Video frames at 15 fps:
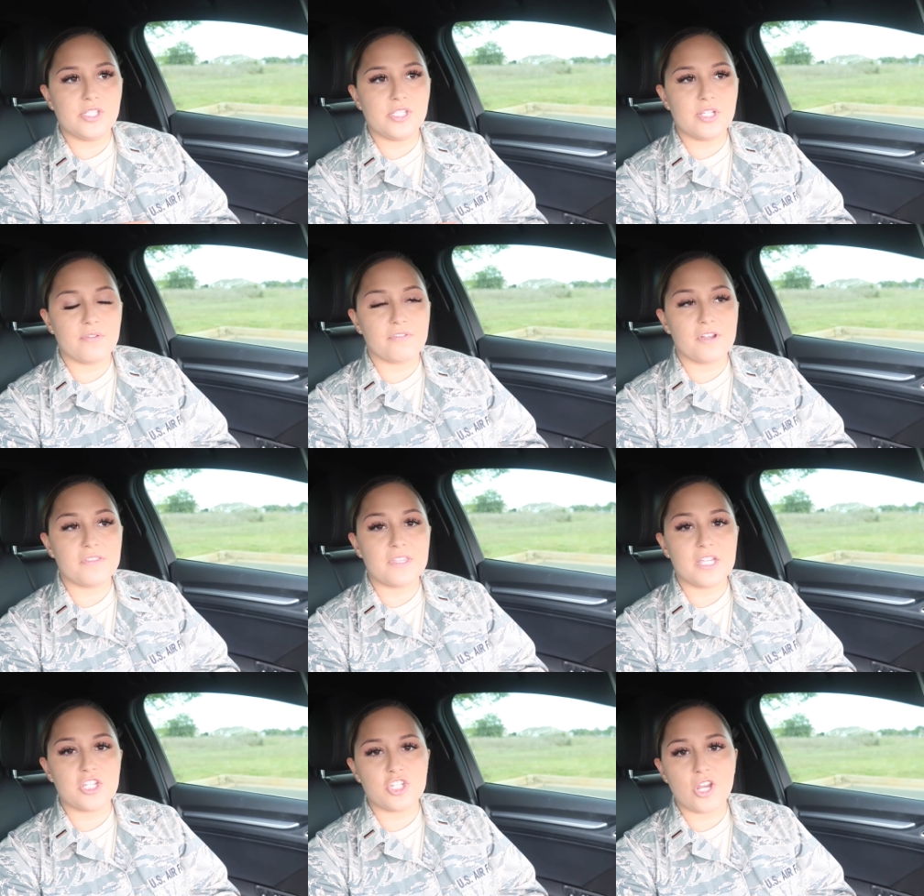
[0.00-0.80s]
different
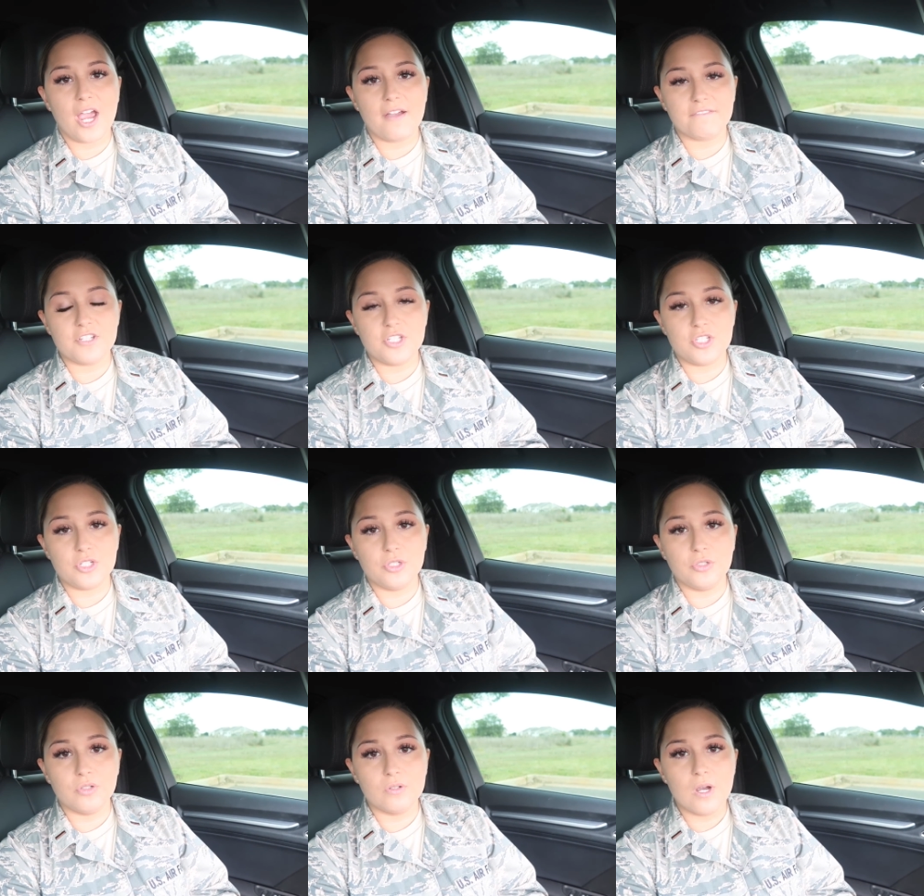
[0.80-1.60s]
things you have to
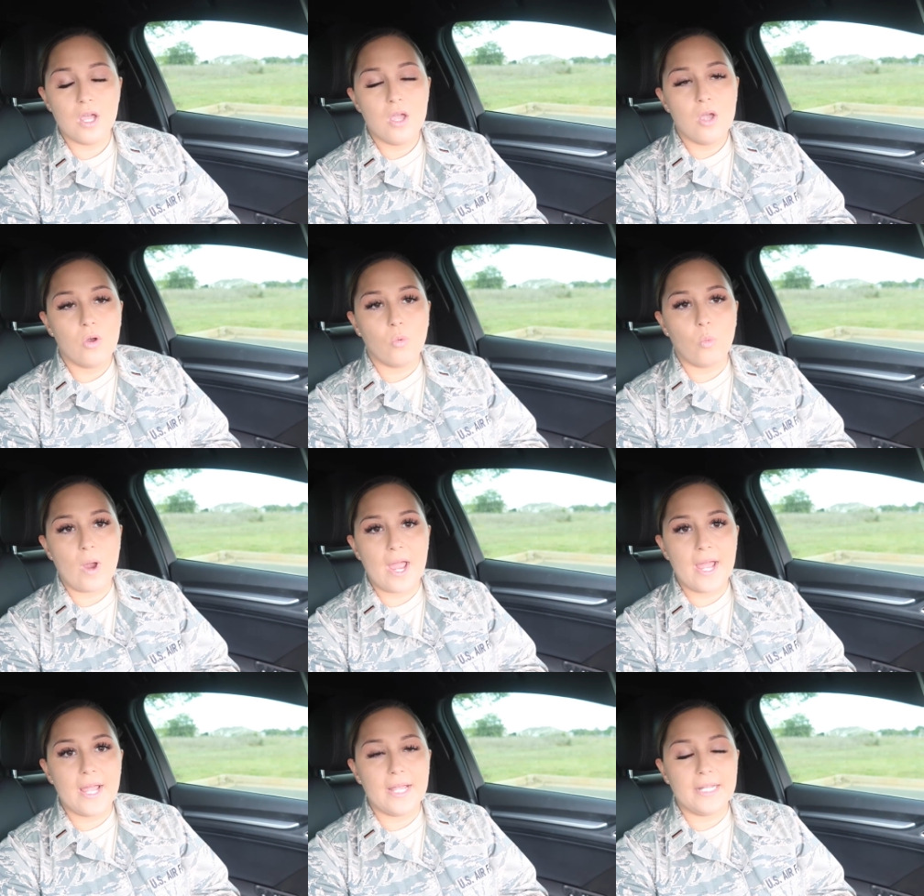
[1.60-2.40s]
do
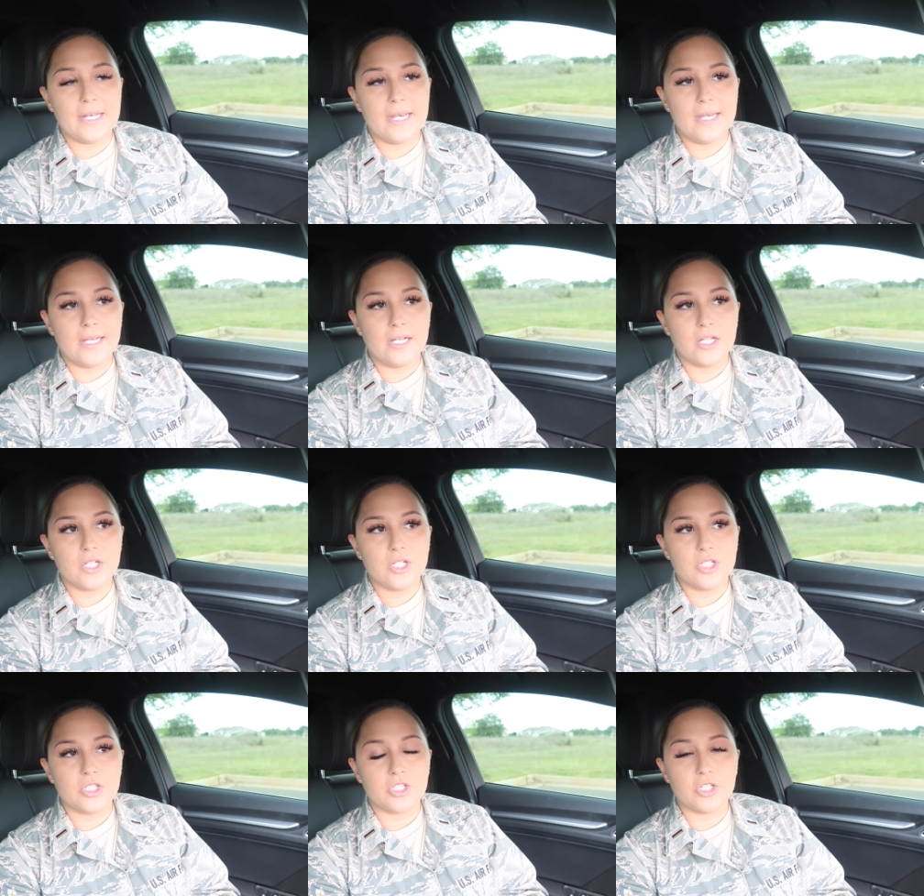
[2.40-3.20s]
when
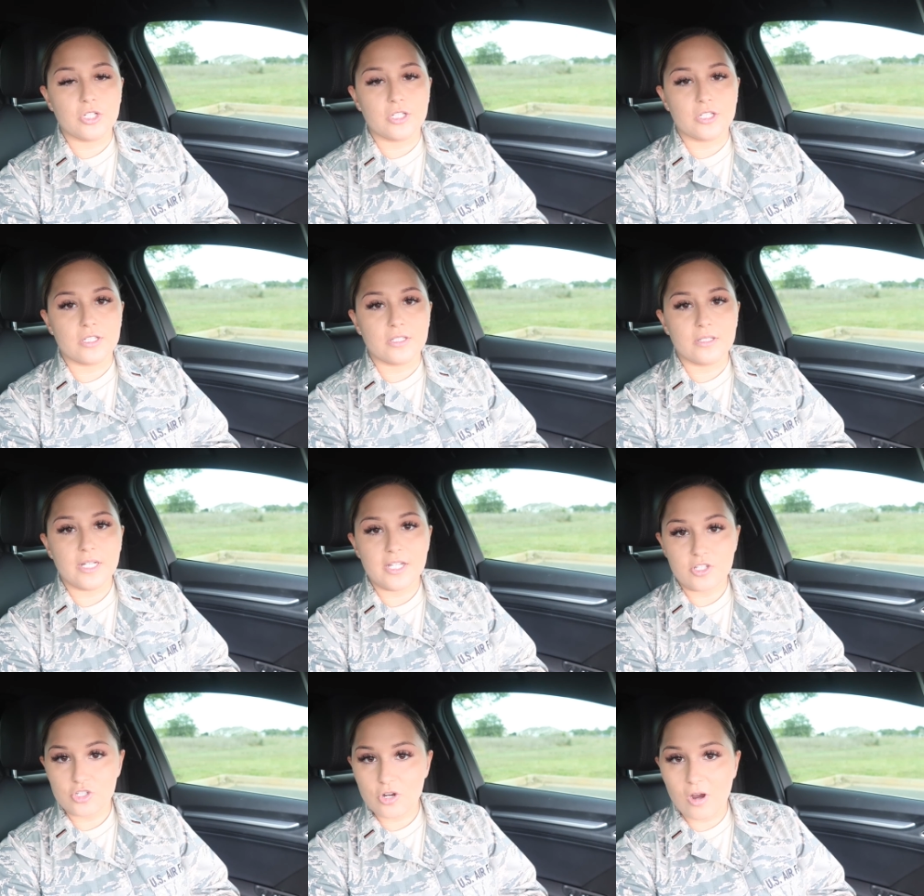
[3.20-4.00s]
you're
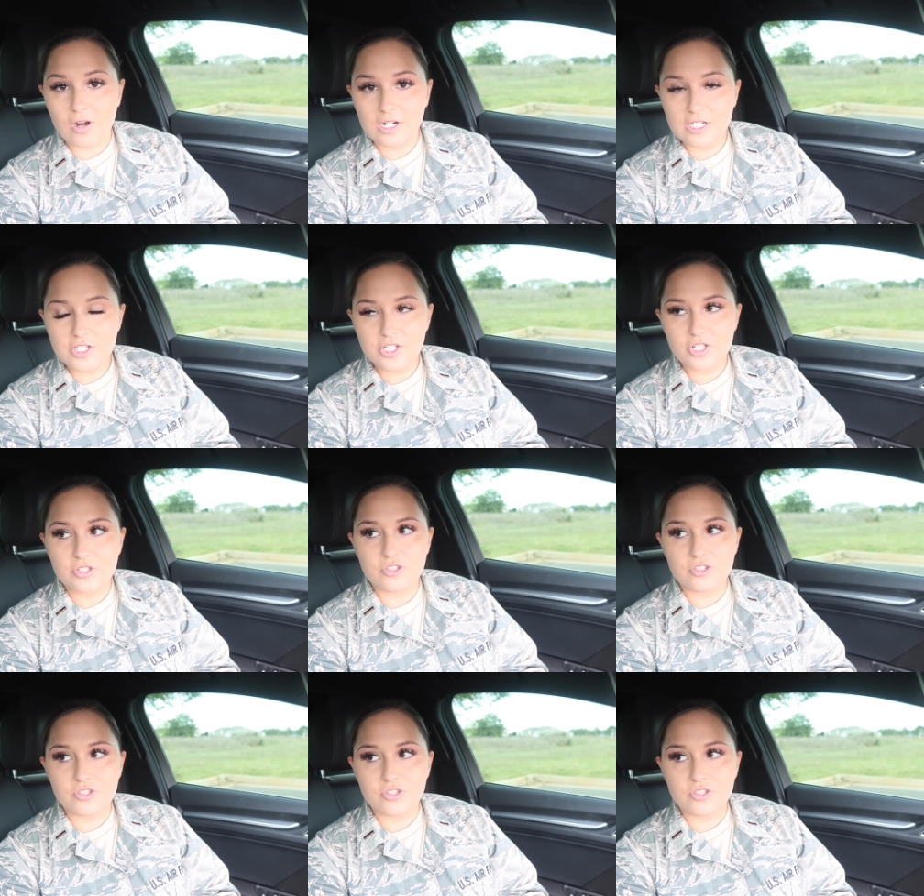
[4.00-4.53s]
in charge.